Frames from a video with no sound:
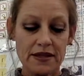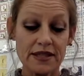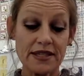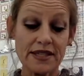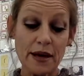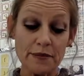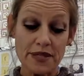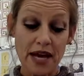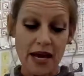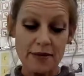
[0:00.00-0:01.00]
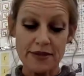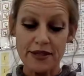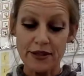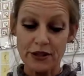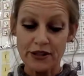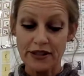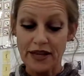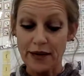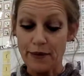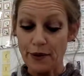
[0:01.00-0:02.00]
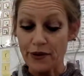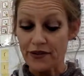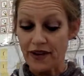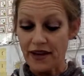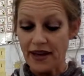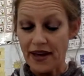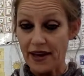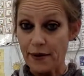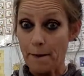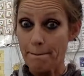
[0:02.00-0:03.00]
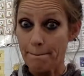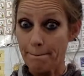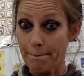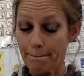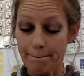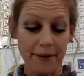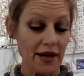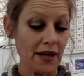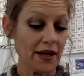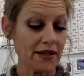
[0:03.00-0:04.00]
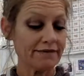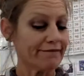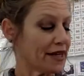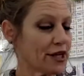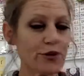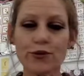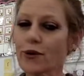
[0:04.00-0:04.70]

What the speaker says: Sometimes it looked like a birthday cake, but it